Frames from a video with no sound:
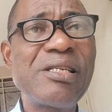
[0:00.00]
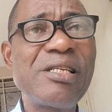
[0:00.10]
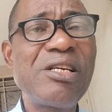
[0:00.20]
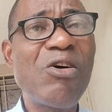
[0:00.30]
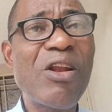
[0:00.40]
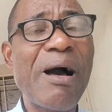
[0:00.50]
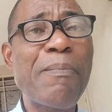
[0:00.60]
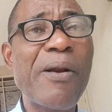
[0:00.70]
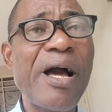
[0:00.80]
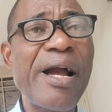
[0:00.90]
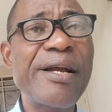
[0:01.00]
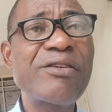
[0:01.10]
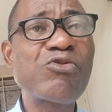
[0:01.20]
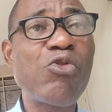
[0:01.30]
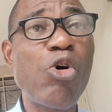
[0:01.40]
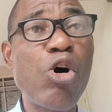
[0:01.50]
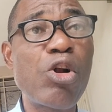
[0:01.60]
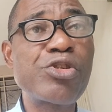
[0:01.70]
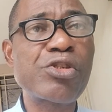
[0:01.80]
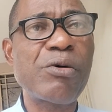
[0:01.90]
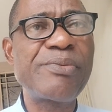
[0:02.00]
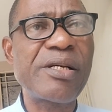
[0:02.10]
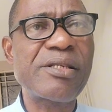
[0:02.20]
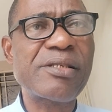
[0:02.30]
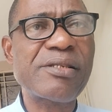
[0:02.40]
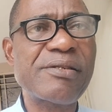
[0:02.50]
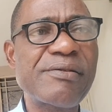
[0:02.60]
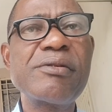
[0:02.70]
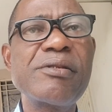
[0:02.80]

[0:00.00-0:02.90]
They all apply to all subjects.